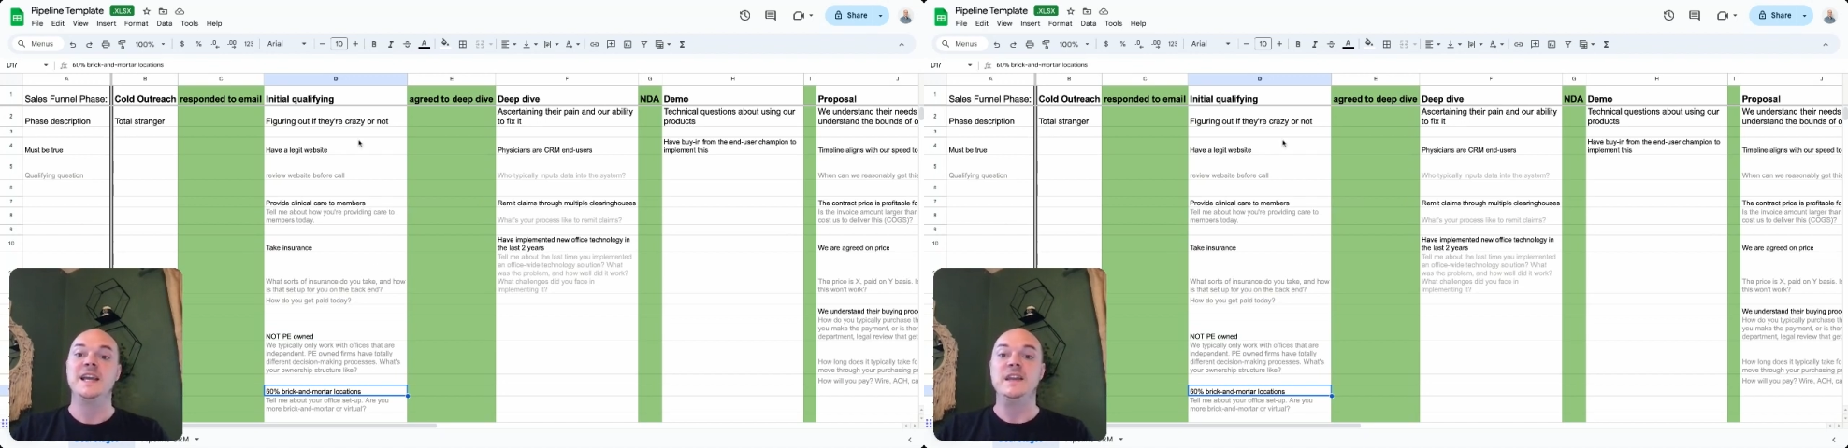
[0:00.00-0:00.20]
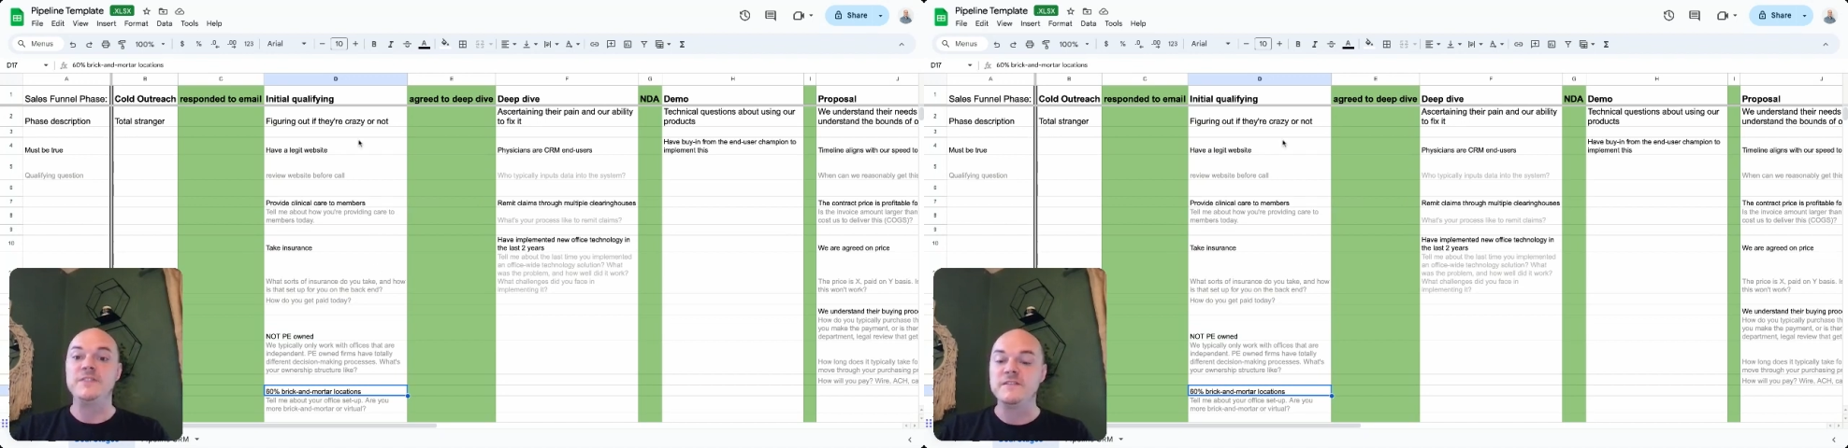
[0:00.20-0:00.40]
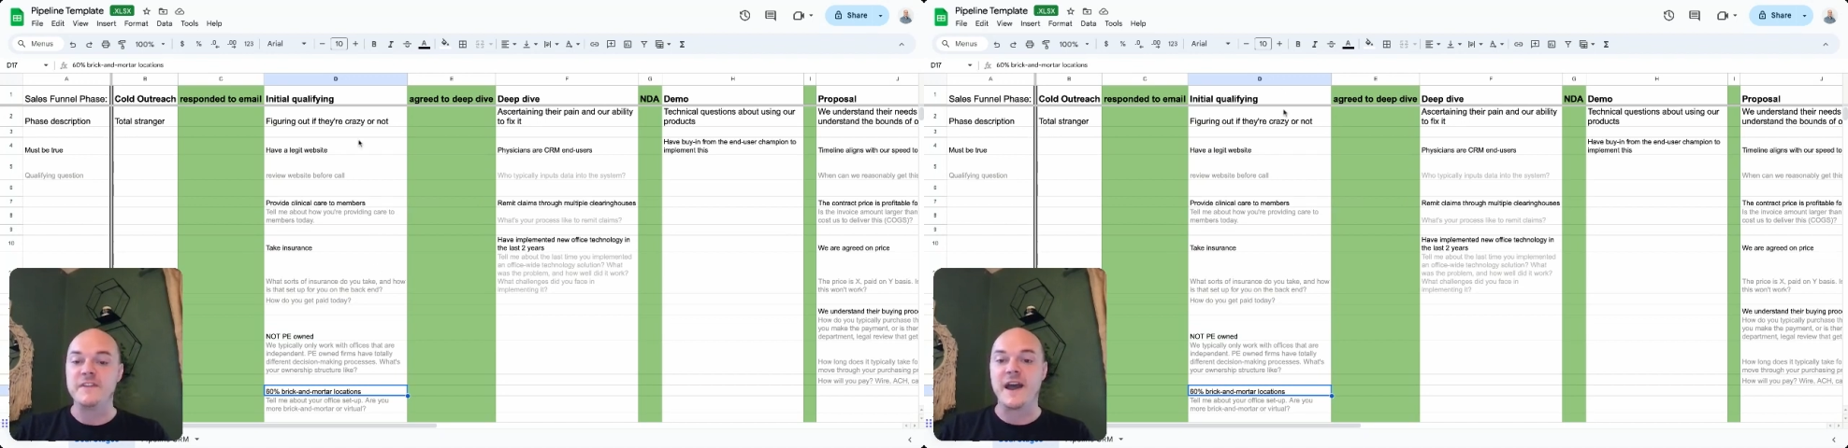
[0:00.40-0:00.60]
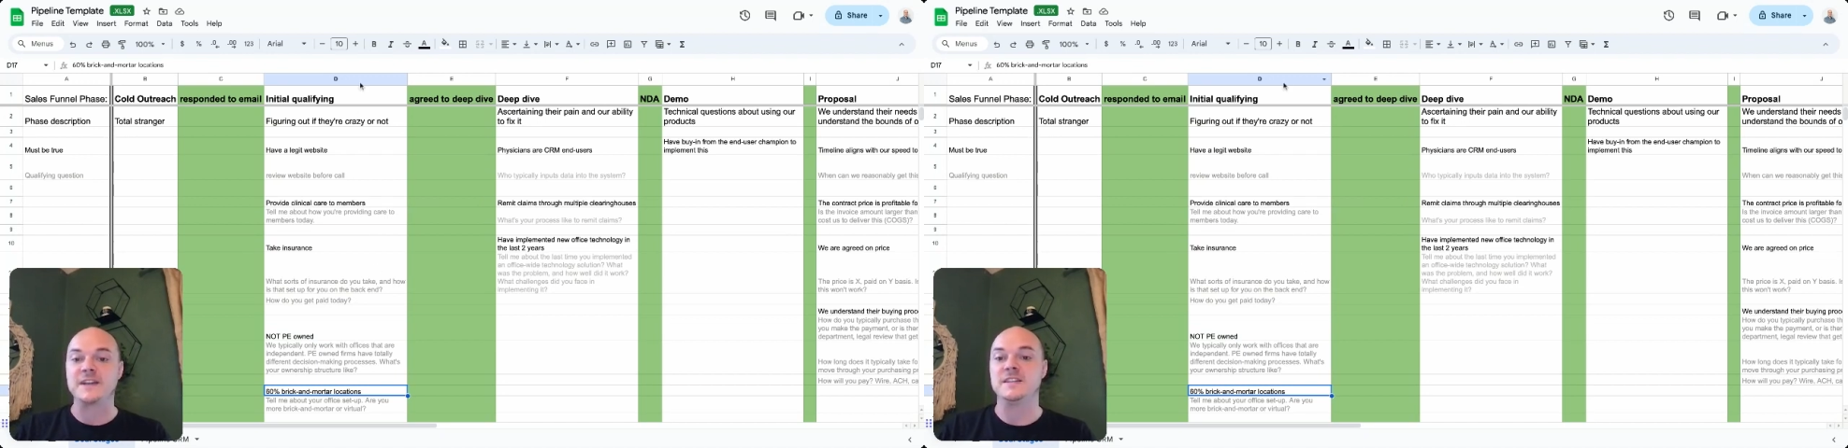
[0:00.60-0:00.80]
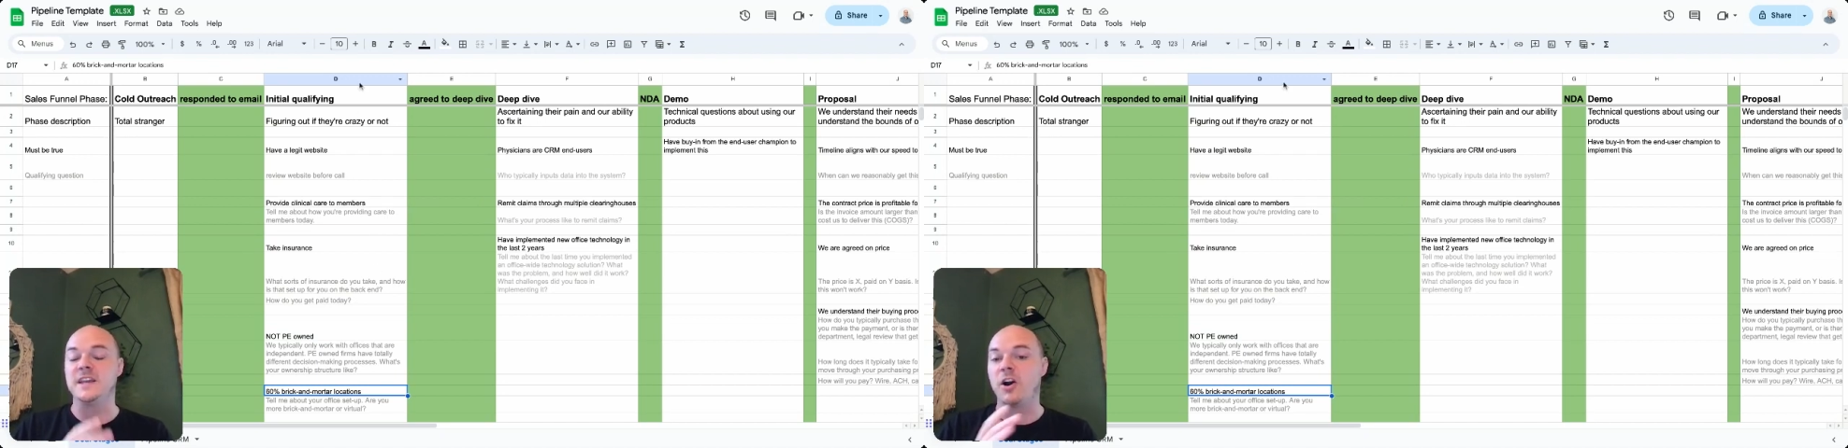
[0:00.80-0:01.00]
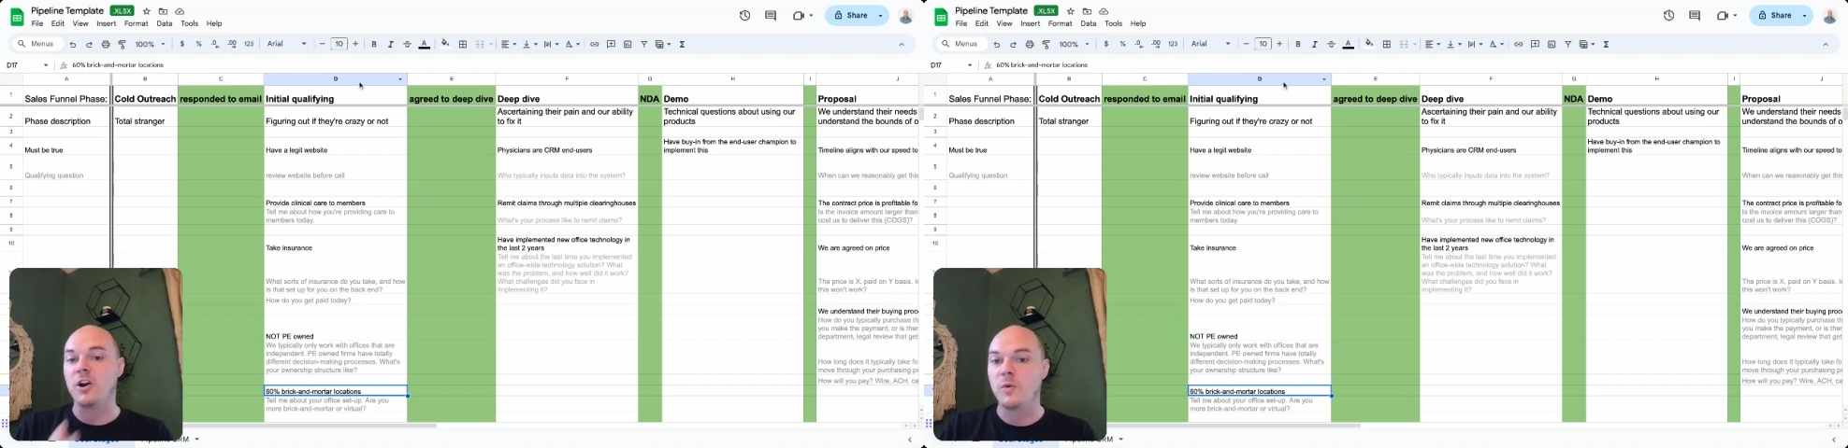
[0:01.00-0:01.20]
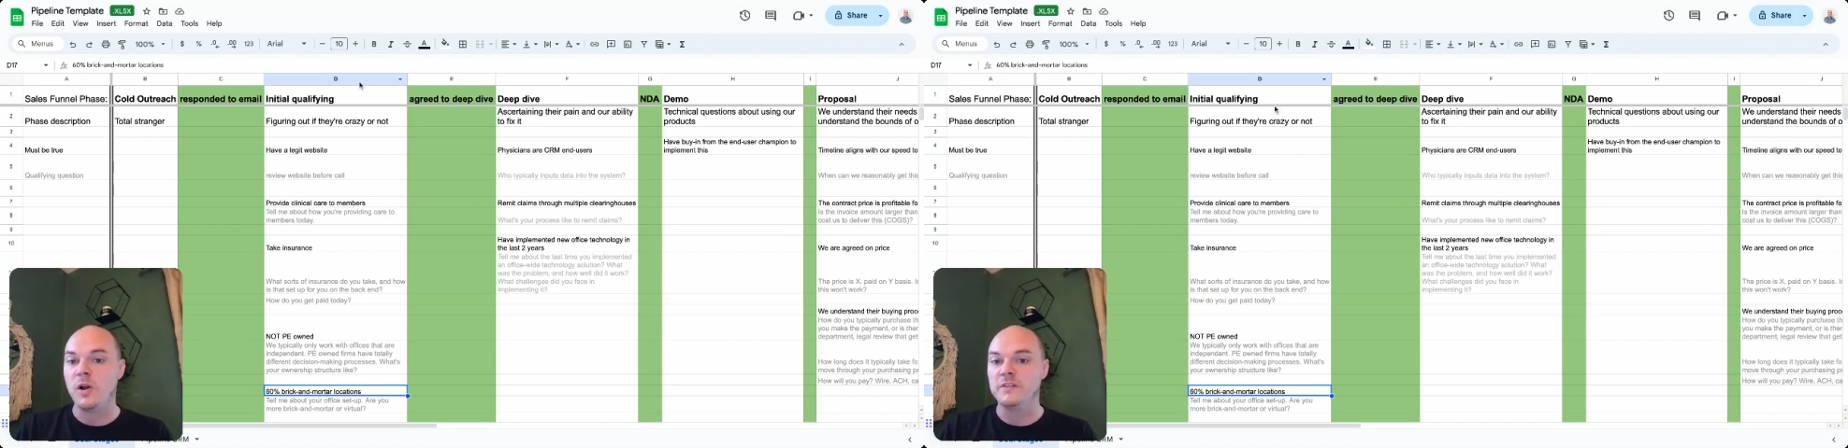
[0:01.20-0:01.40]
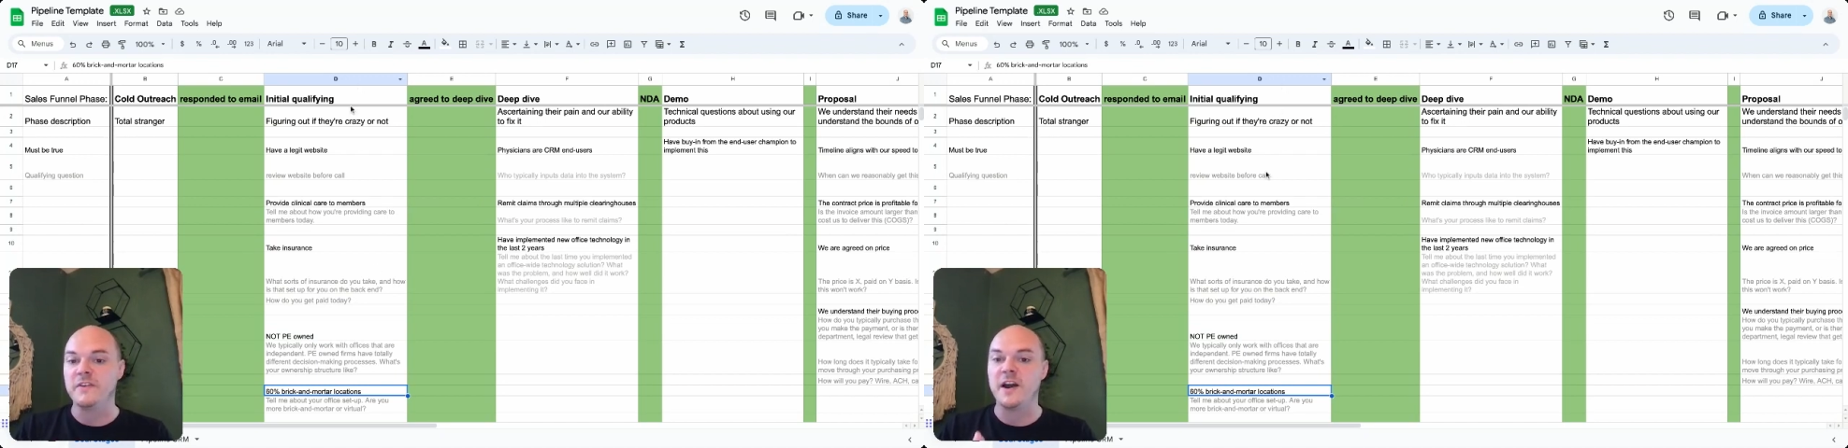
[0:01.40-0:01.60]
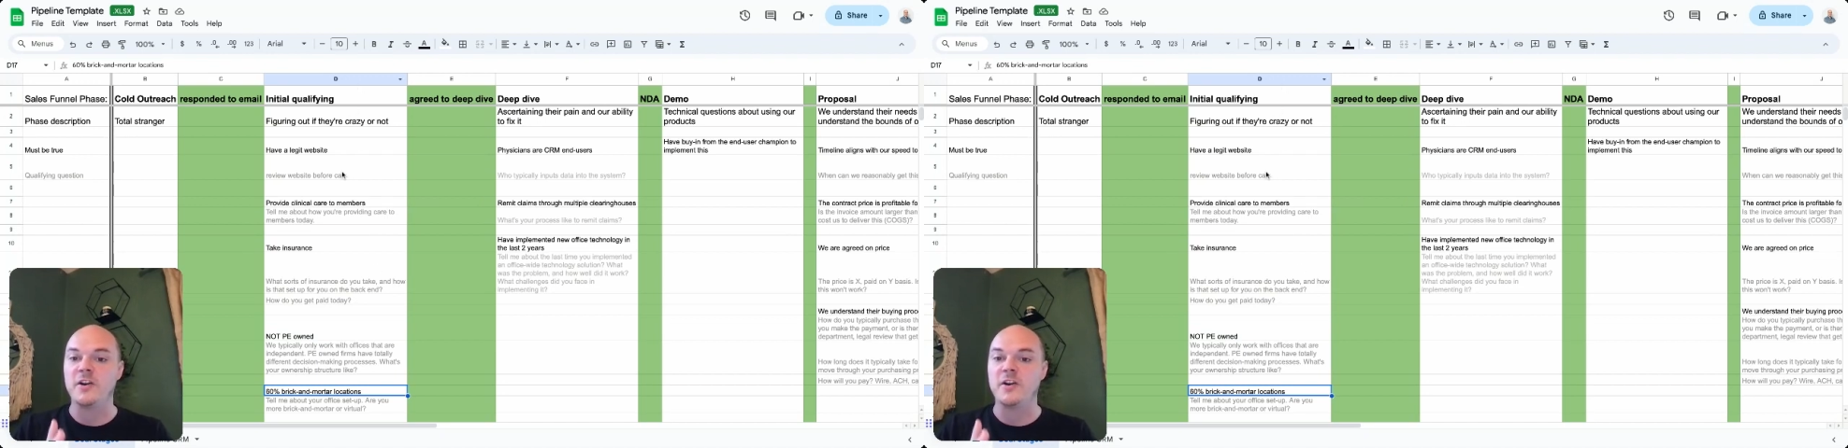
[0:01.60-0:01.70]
If in fact they are qualified,